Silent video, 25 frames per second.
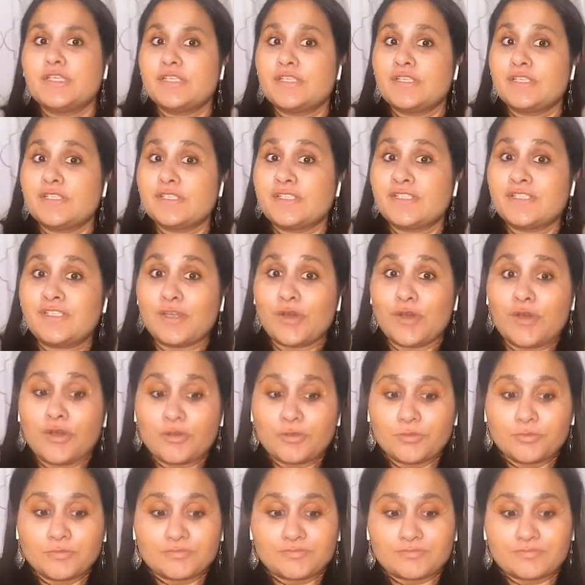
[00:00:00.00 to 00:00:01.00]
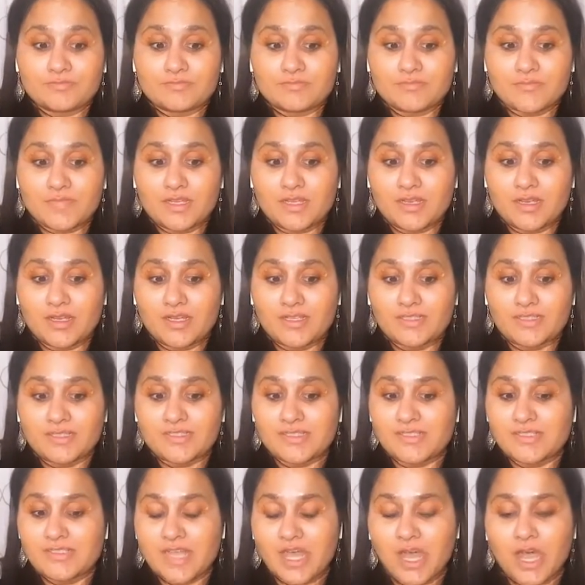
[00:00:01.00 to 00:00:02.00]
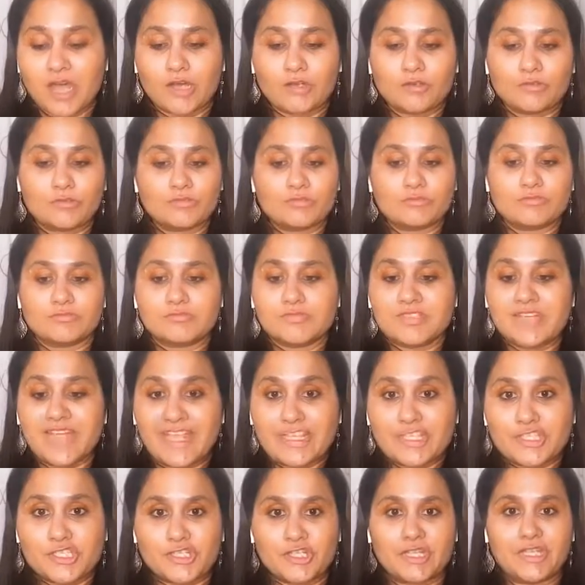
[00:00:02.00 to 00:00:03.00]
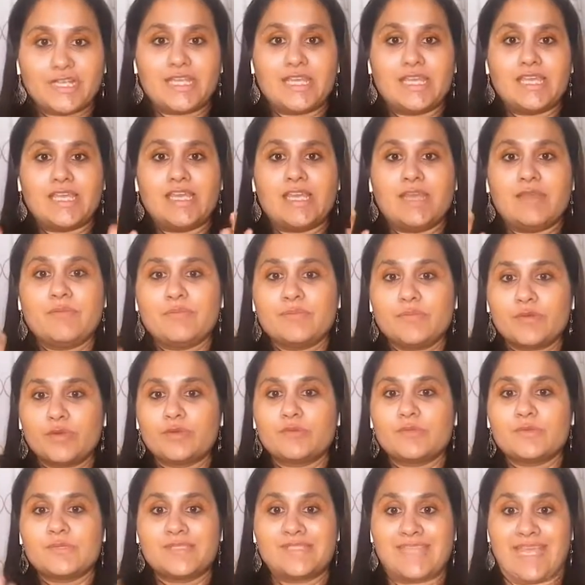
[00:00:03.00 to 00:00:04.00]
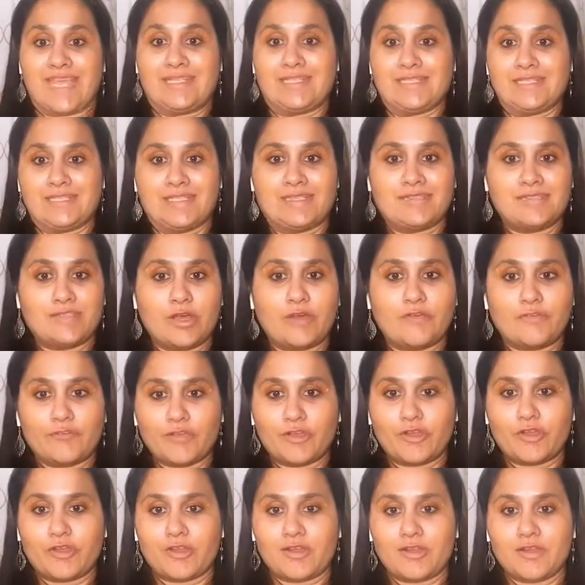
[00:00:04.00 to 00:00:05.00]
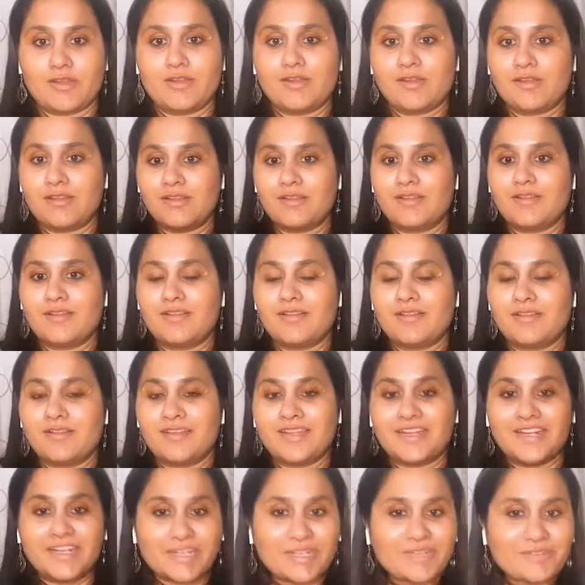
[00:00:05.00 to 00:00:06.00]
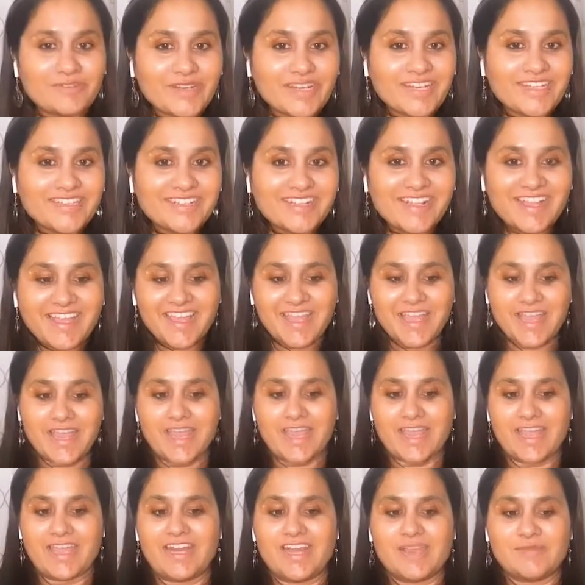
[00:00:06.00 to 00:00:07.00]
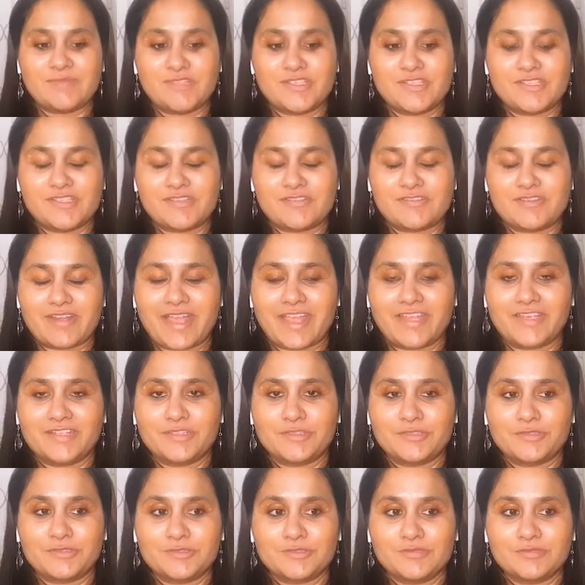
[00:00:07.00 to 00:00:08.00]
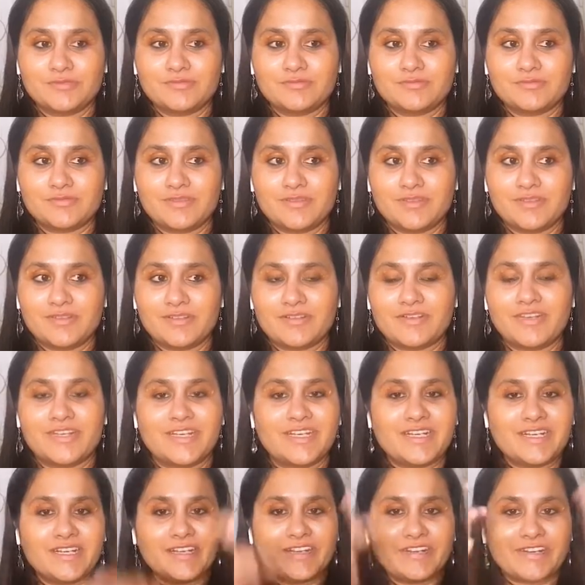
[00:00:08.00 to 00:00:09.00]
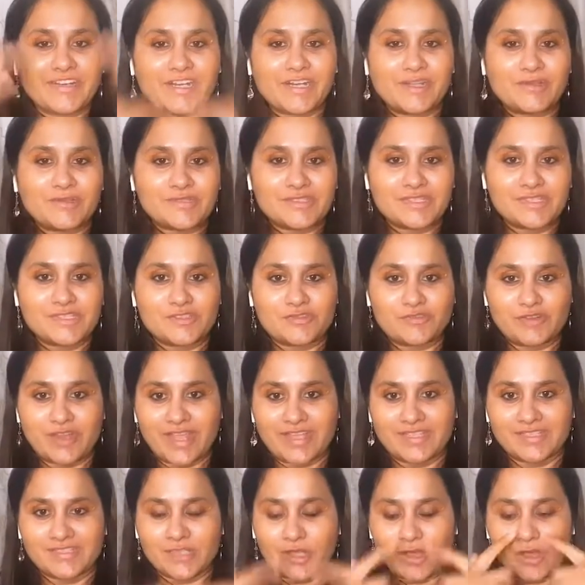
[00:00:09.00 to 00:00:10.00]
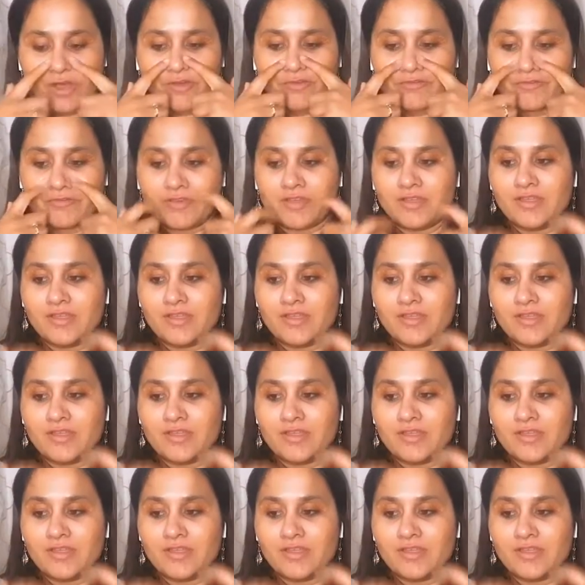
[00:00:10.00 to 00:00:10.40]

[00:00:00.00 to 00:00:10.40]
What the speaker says: So this is how naturally improve senses of your little one. And I'm just trying to reduce the stress of